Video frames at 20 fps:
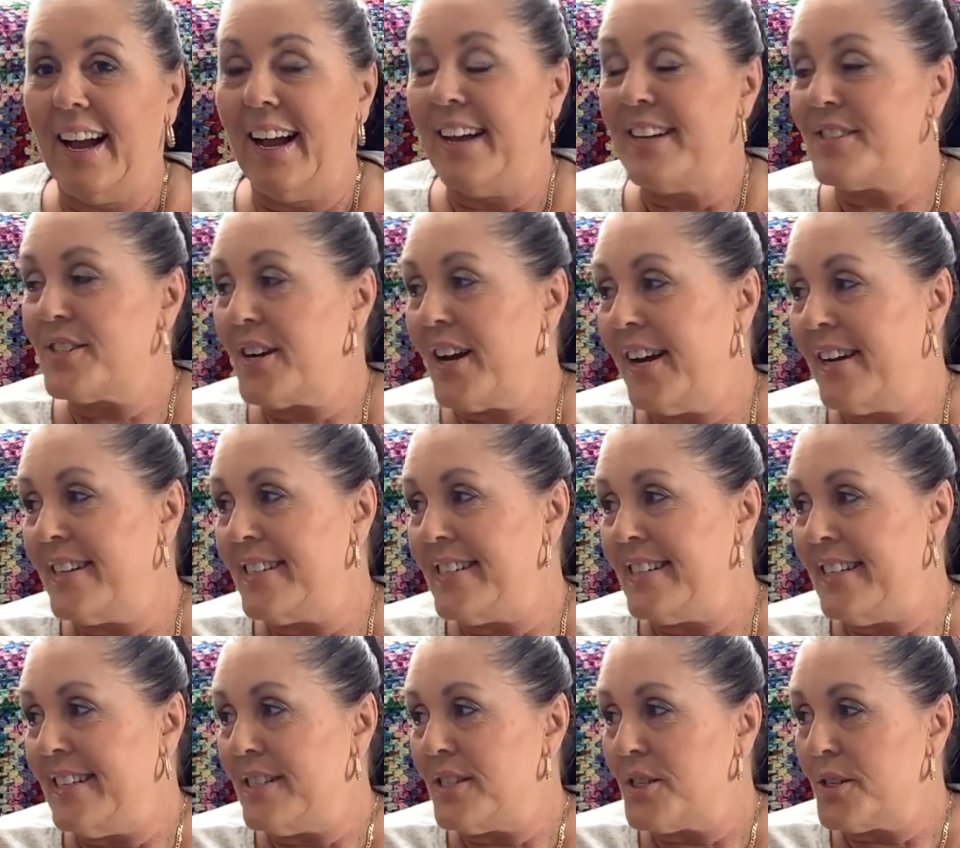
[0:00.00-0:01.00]
I try to
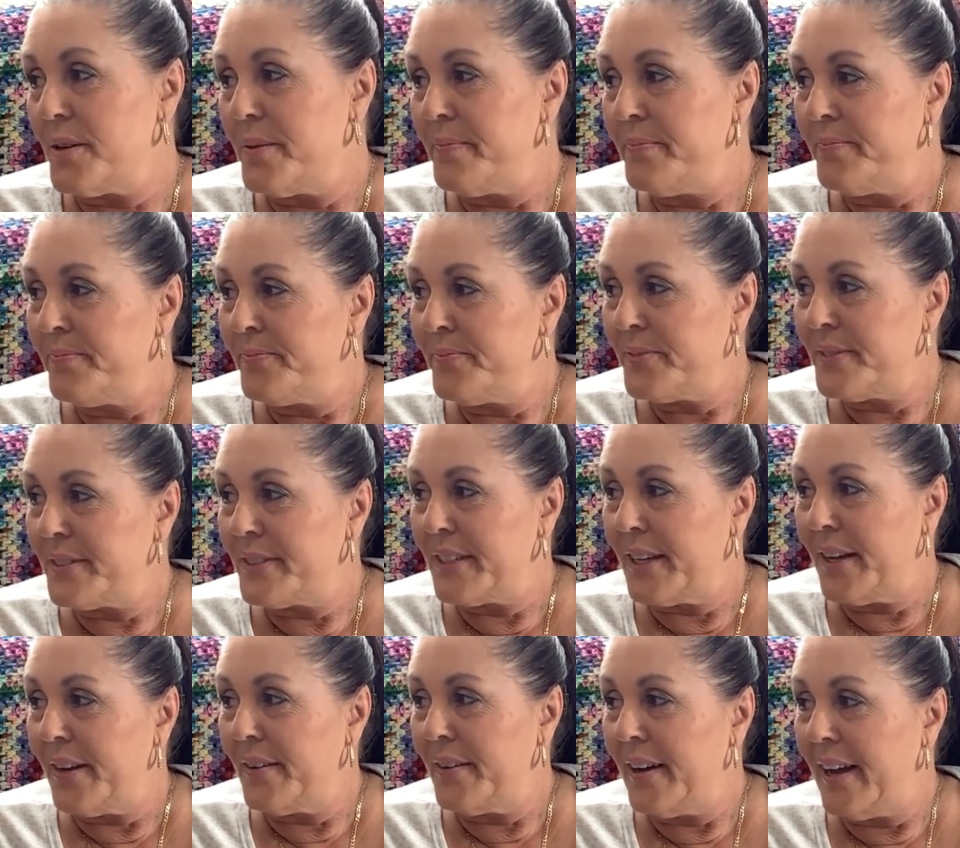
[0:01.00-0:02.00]
teach him. So
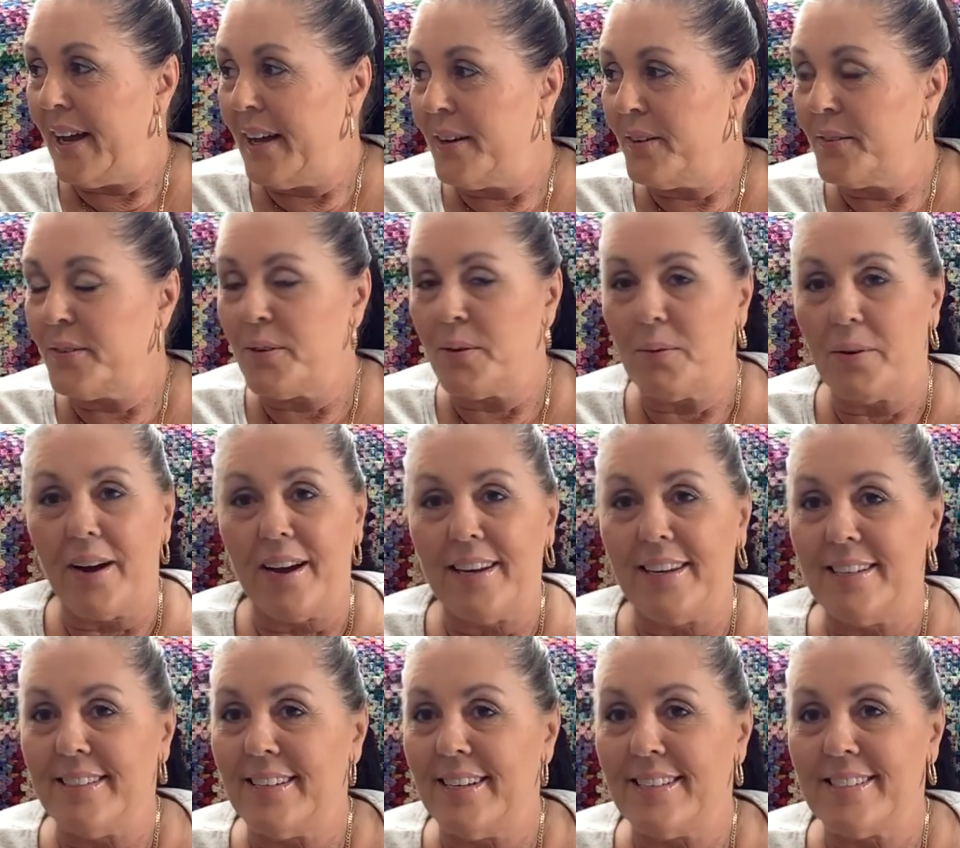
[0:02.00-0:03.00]
I don't know why
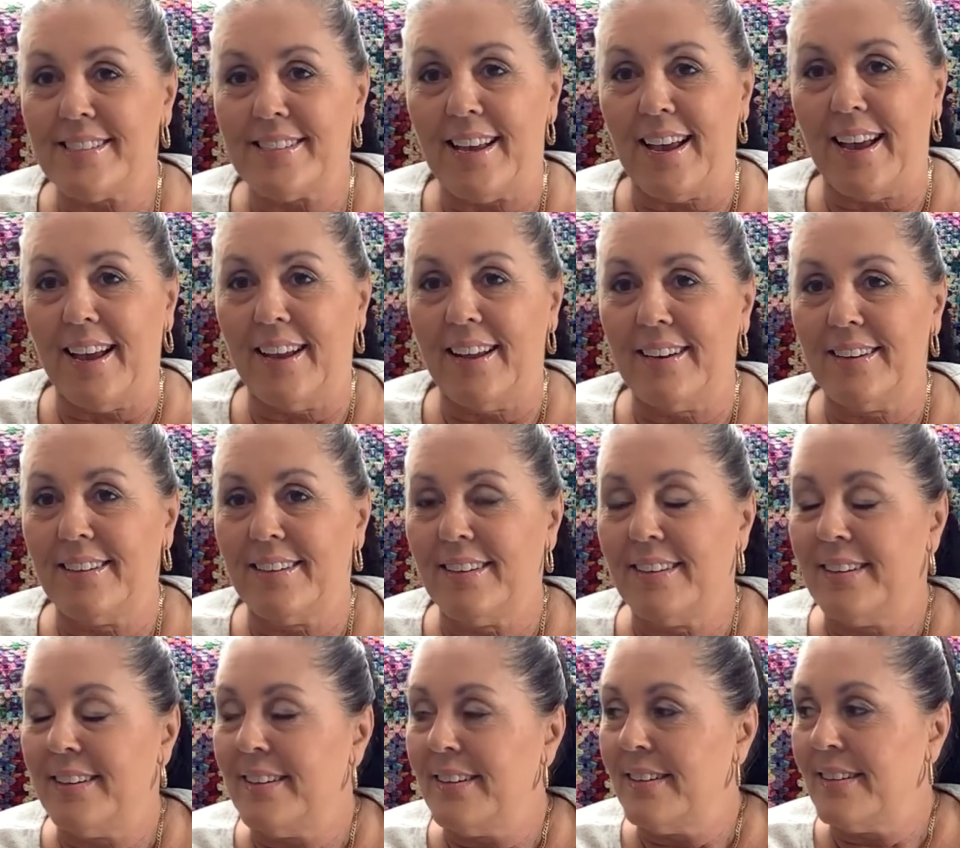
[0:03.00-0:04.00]
he does that.
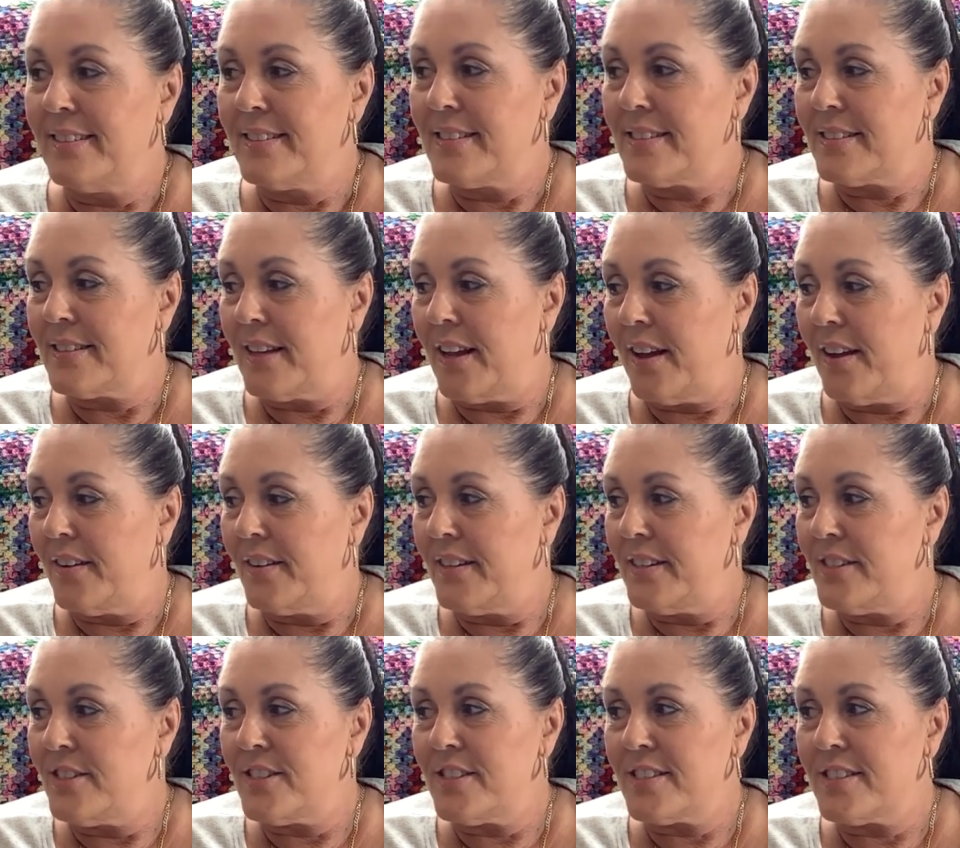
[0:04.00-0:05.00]
So
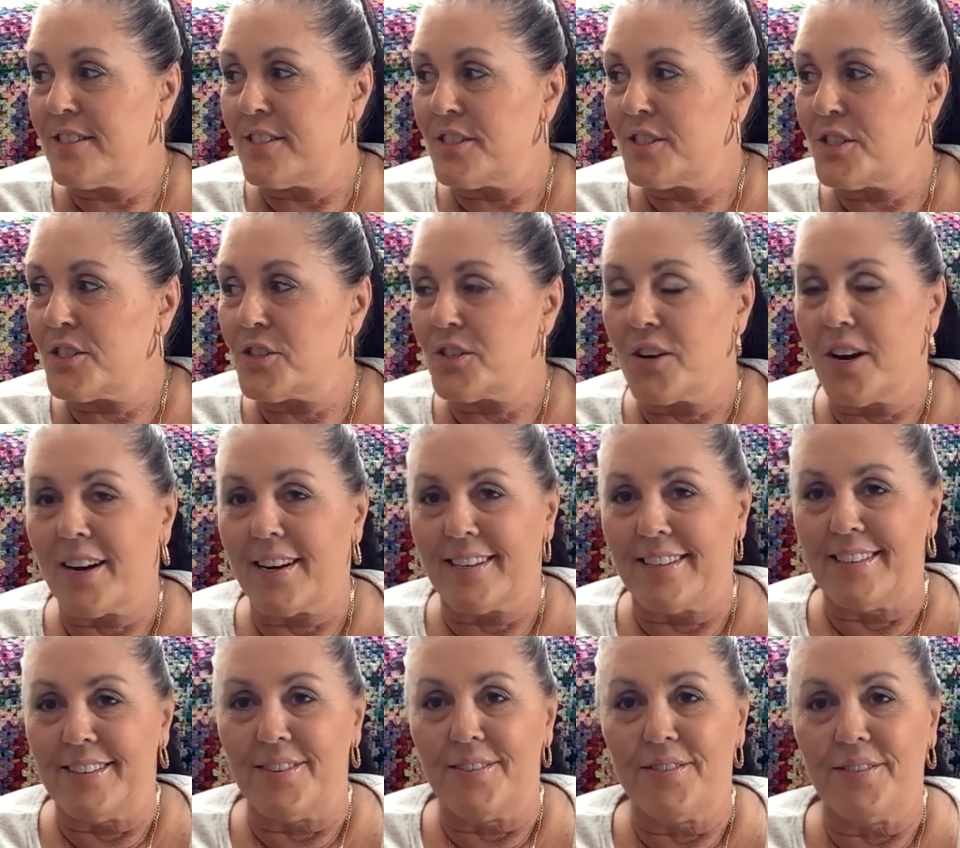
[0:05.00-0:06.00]
he's just
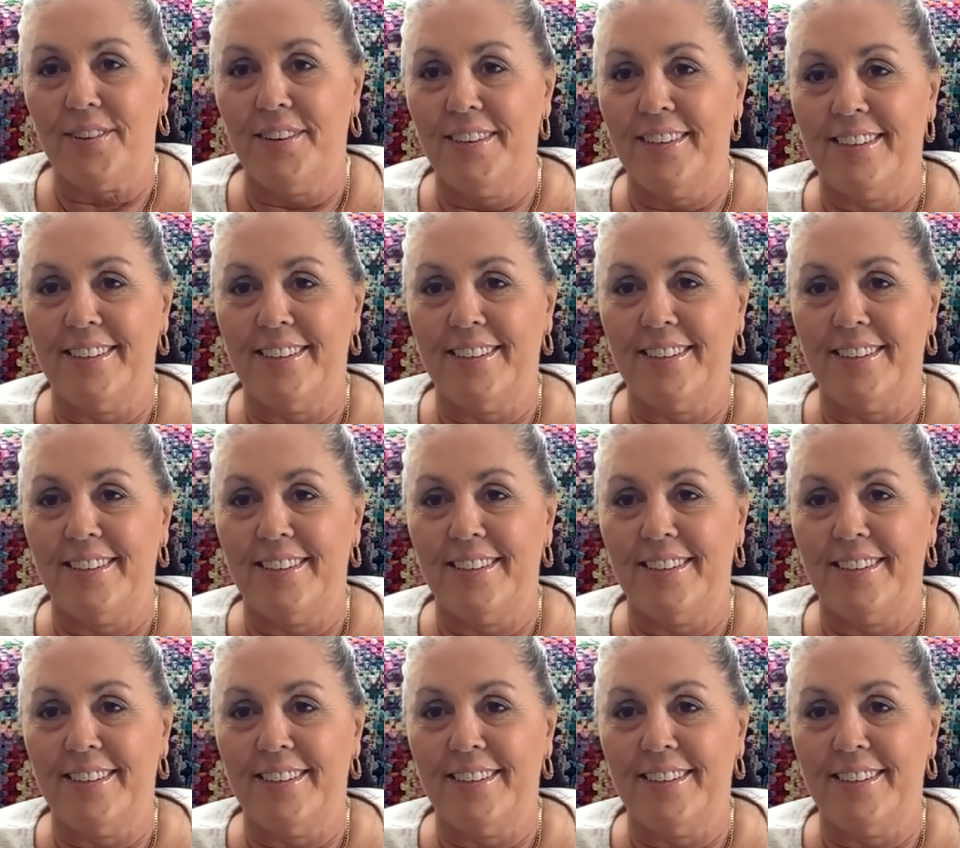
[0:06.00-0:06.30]
destructive.